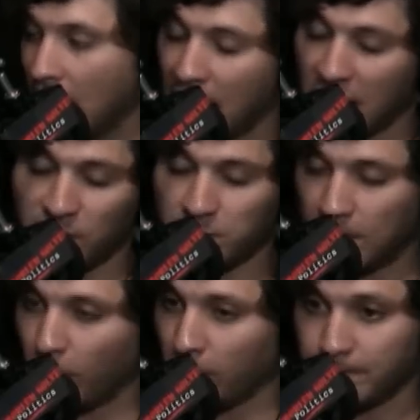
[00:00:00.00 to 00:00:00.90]
and if
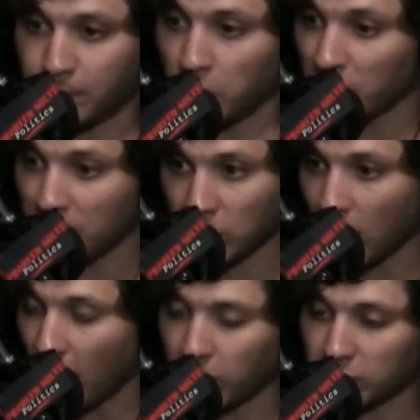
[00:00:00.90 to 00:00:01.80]
people prove me
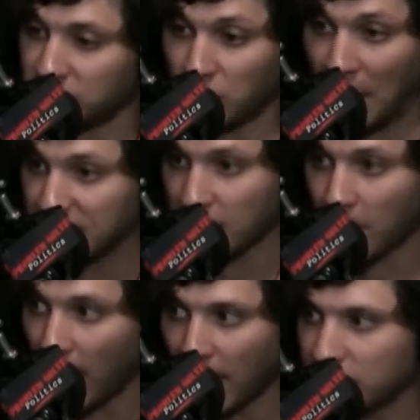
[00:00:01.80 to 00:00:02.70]
wrong or change my
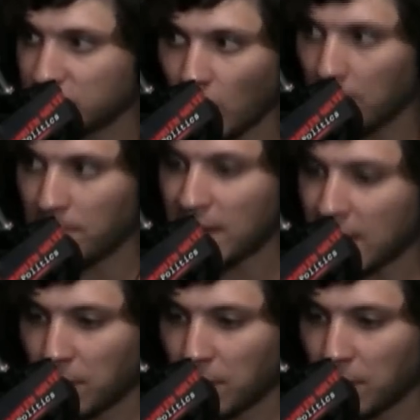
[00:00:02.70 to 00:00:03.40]
mind, so be it.